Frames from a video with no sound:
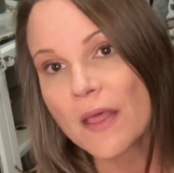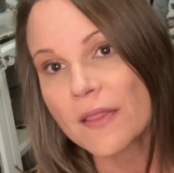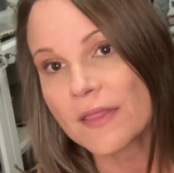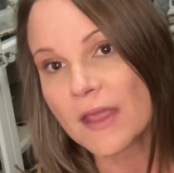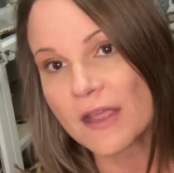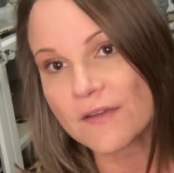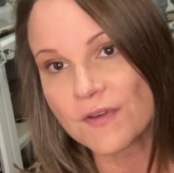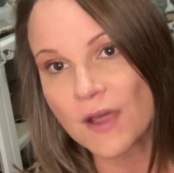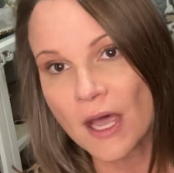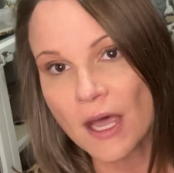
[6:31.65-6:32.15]

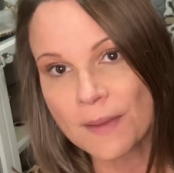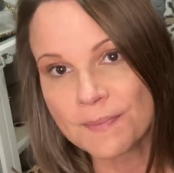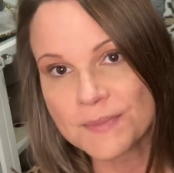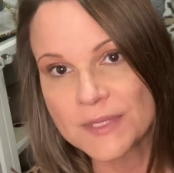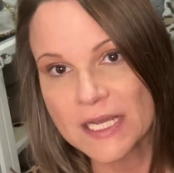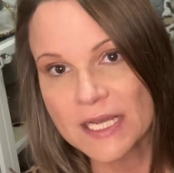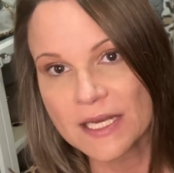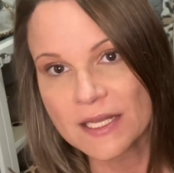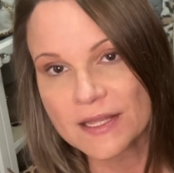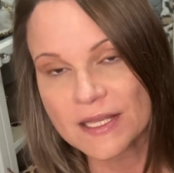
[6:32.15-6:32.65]
They've
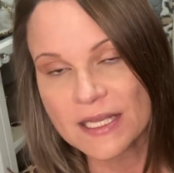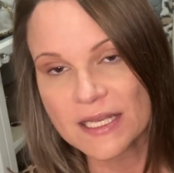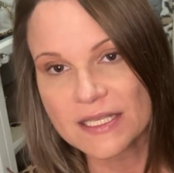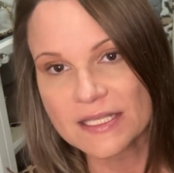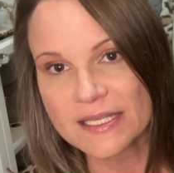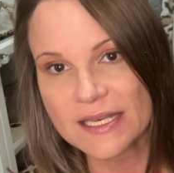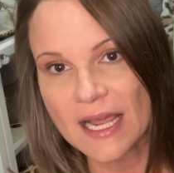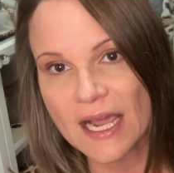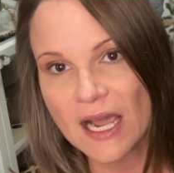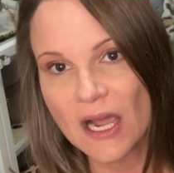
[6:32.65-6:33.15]
updated
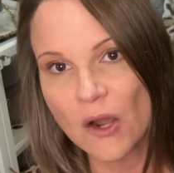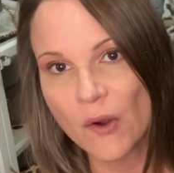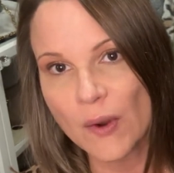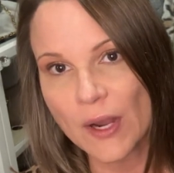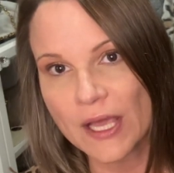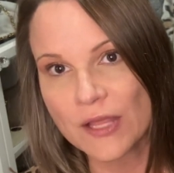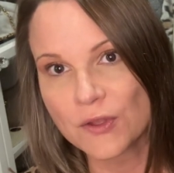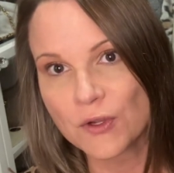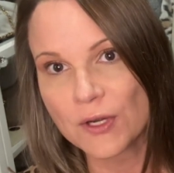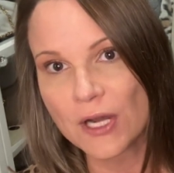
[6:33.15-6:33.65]
these now,
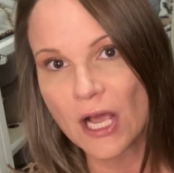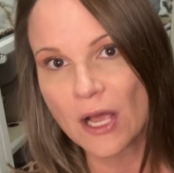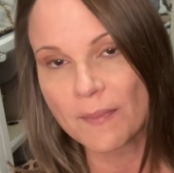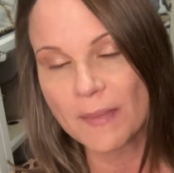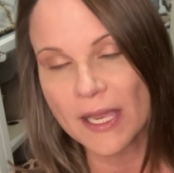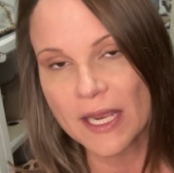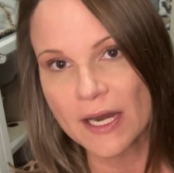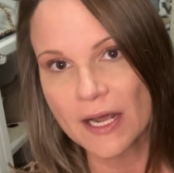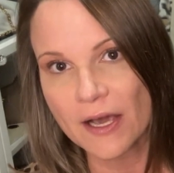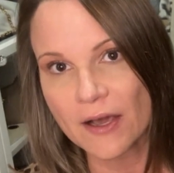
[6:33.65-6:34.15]
and they're now
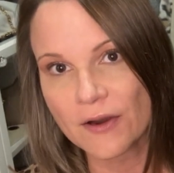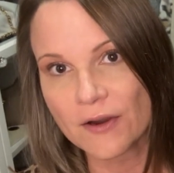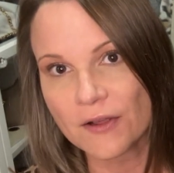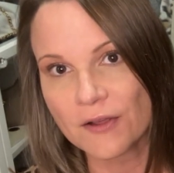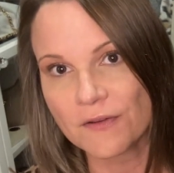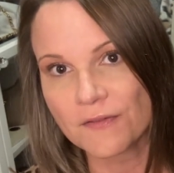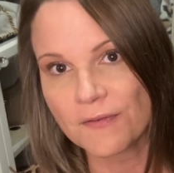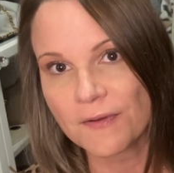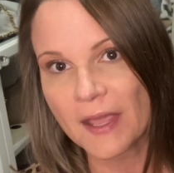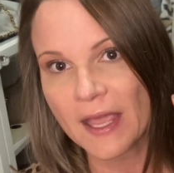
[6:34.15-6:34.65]
made out
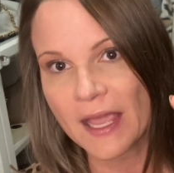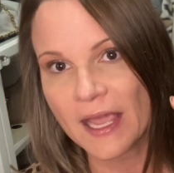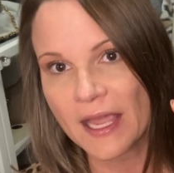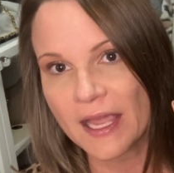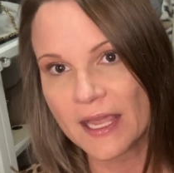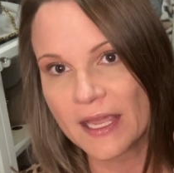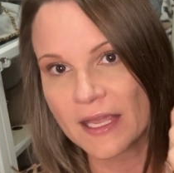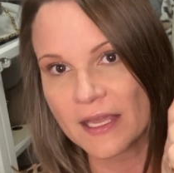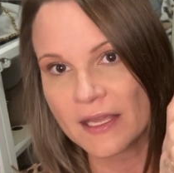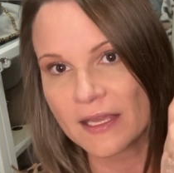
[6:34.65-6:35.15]
of
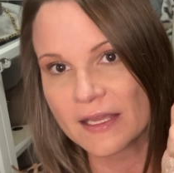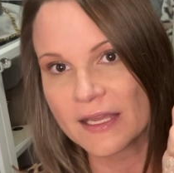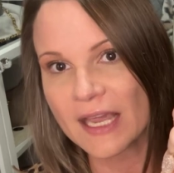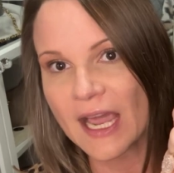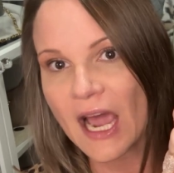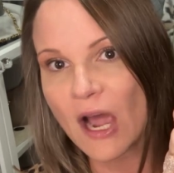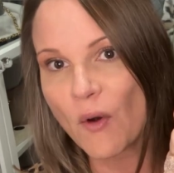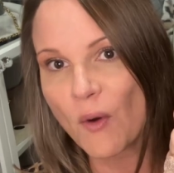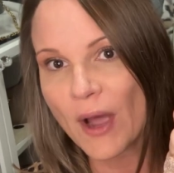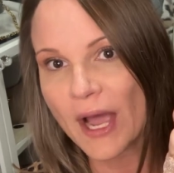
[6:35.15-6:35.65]
a
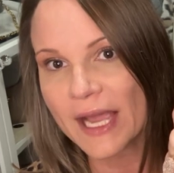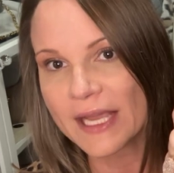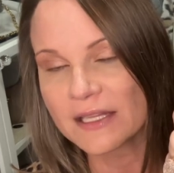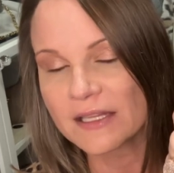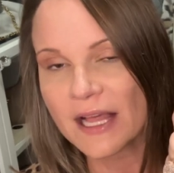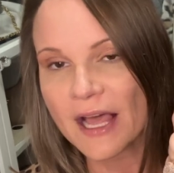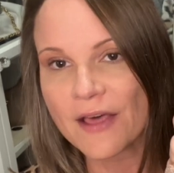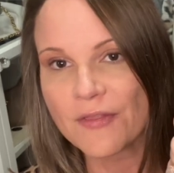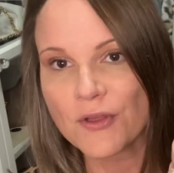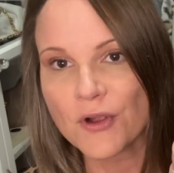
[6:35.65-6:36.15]
cowhide
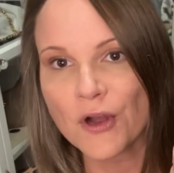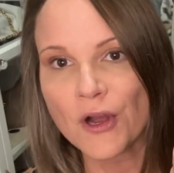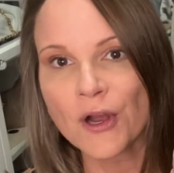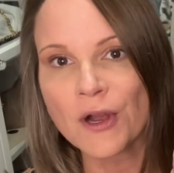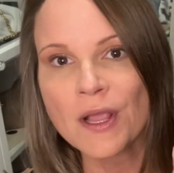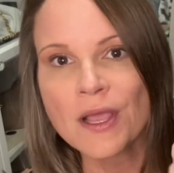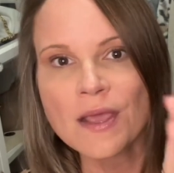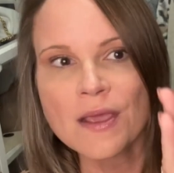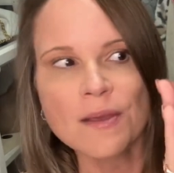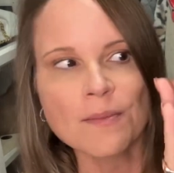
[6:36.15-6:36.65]
leather.
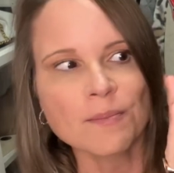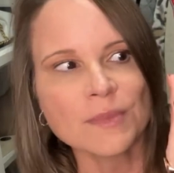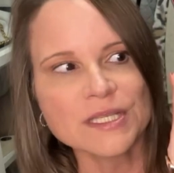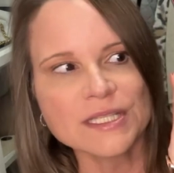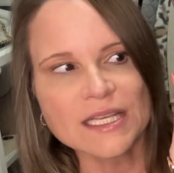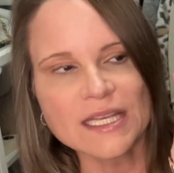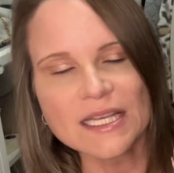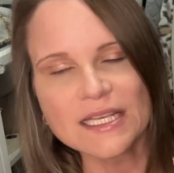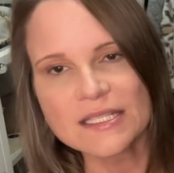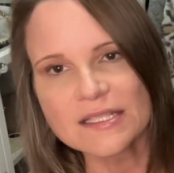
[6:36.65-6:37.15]

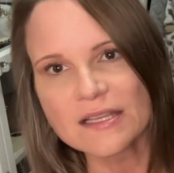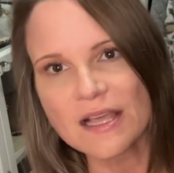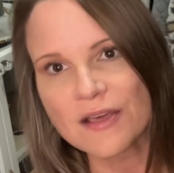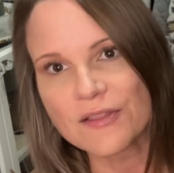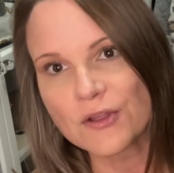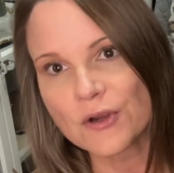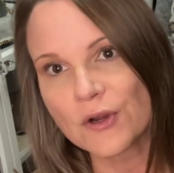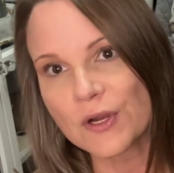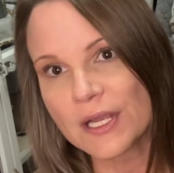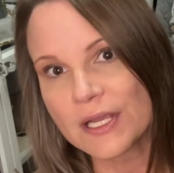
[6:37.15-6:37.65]
Matisse
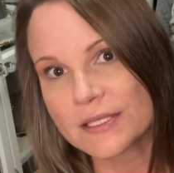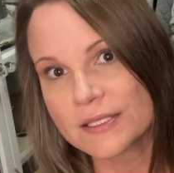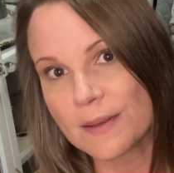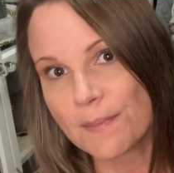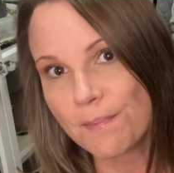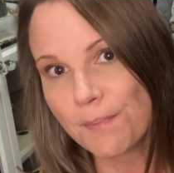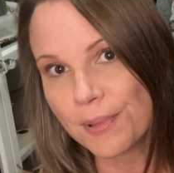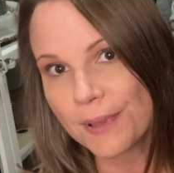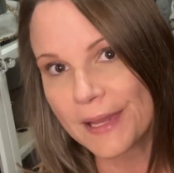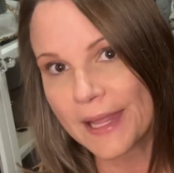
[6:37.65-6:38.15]
leather is a
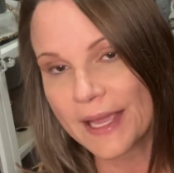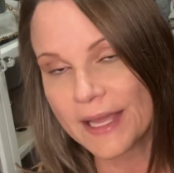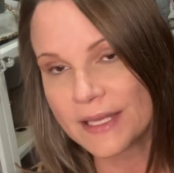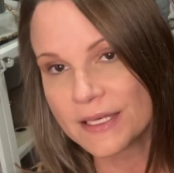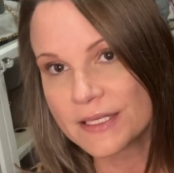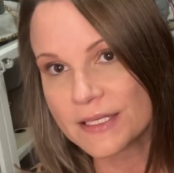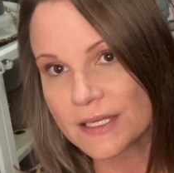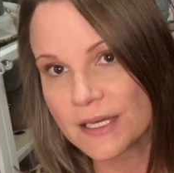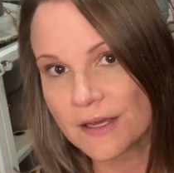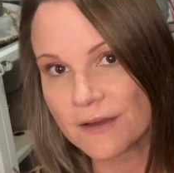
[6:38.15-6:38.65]

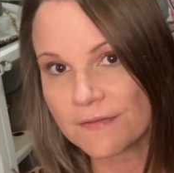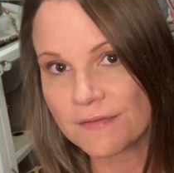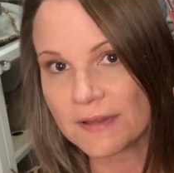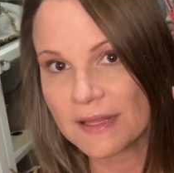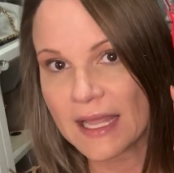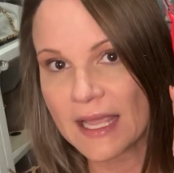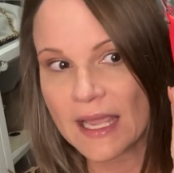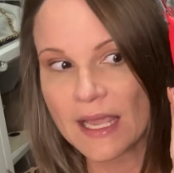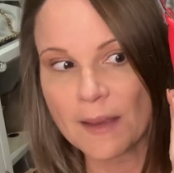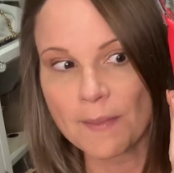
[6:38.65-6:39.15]
blend of
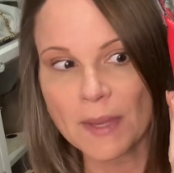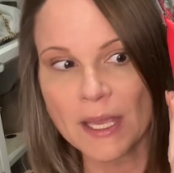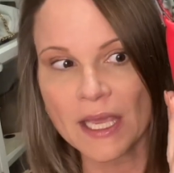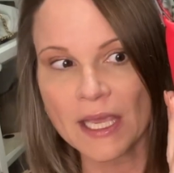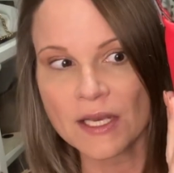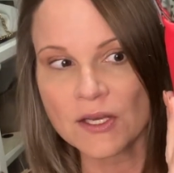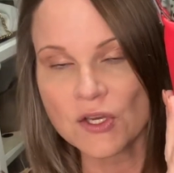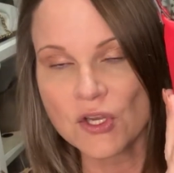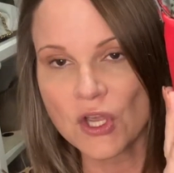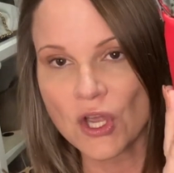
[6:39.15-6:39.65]
lamb
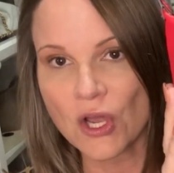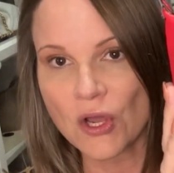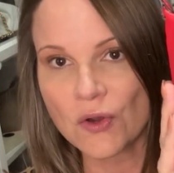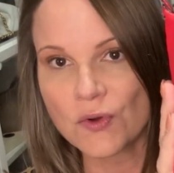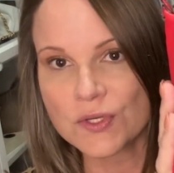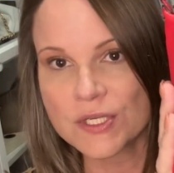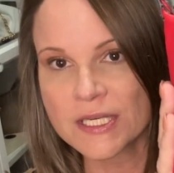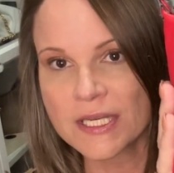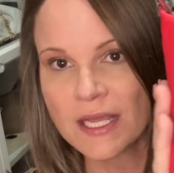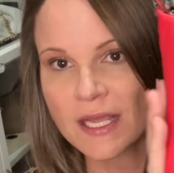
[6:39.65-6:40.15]
and
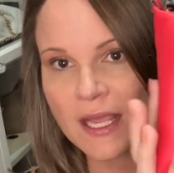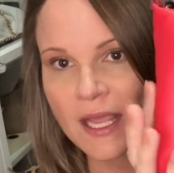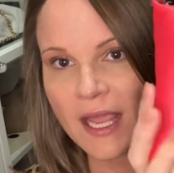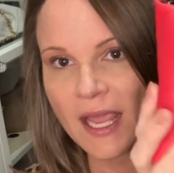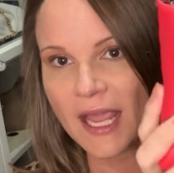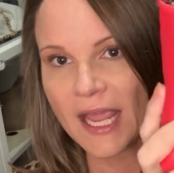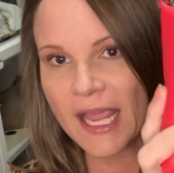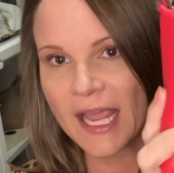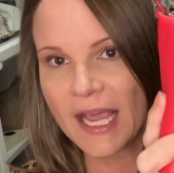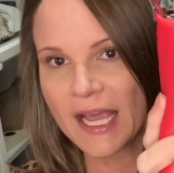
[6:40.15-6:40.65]
goat,
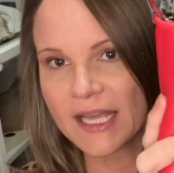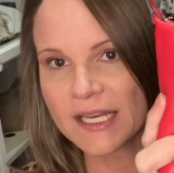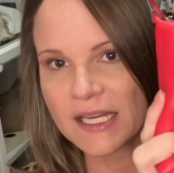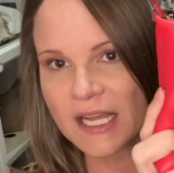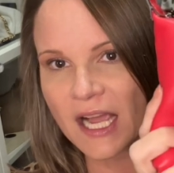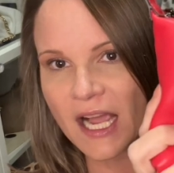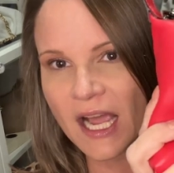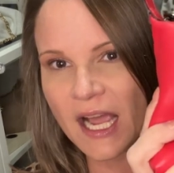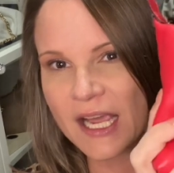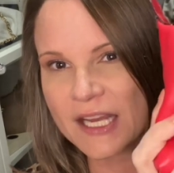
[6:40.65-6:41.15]
and
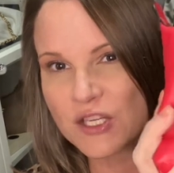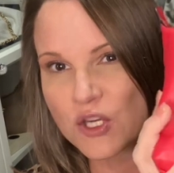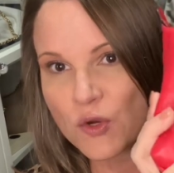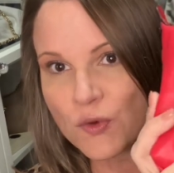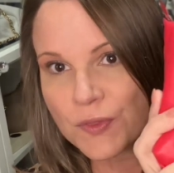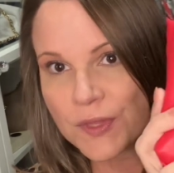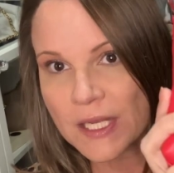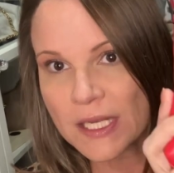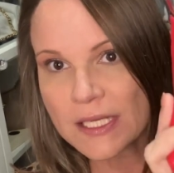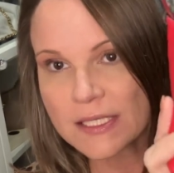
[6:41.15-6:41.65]
I
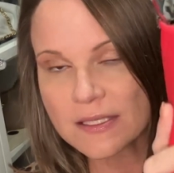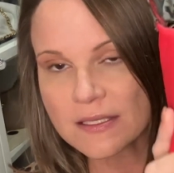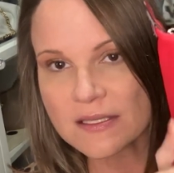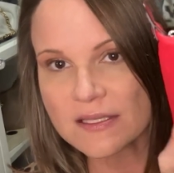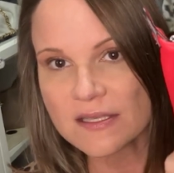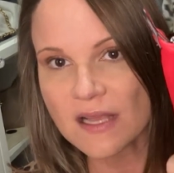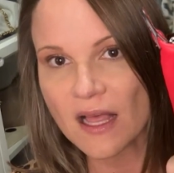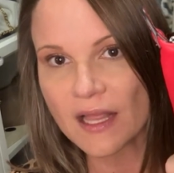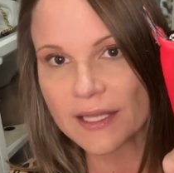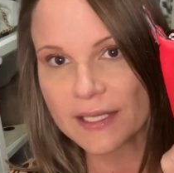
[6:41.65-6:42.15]
don't think it's a
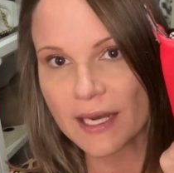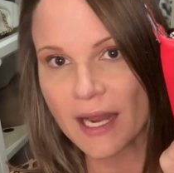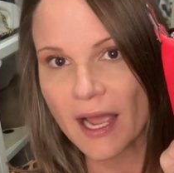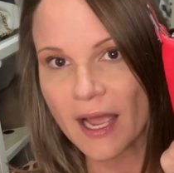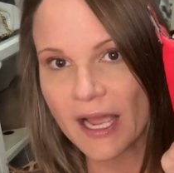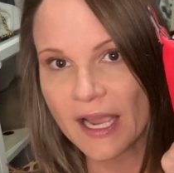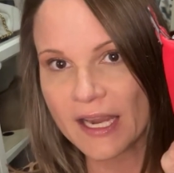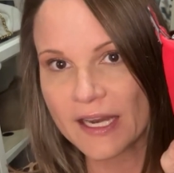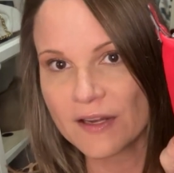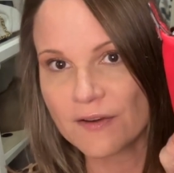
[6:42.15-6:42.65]
solid
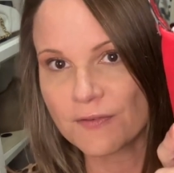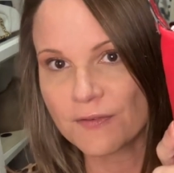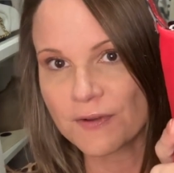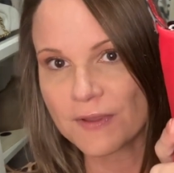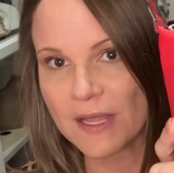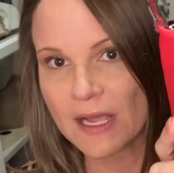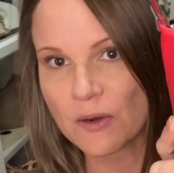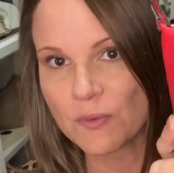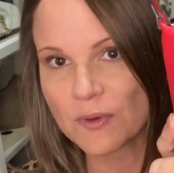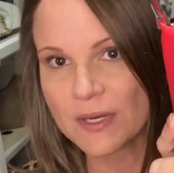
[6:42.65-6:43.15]
hide for
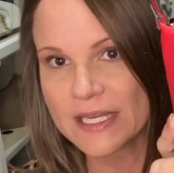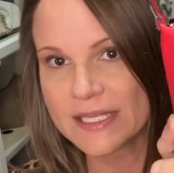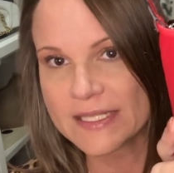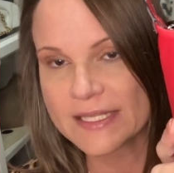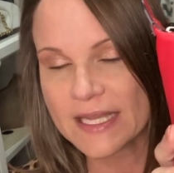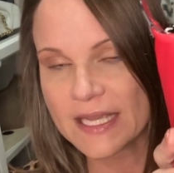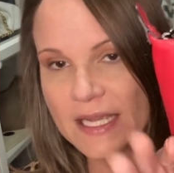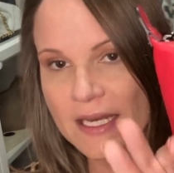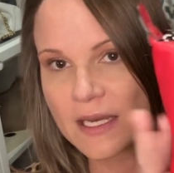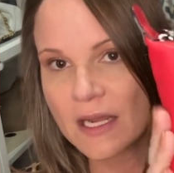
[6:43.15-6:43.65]
that
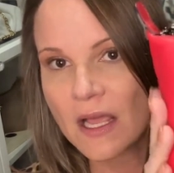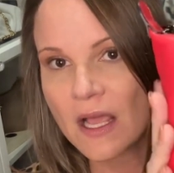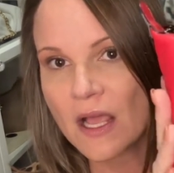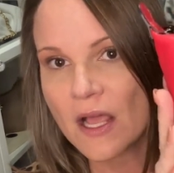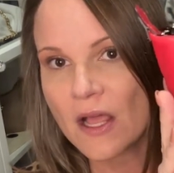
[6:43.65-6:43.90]
reason.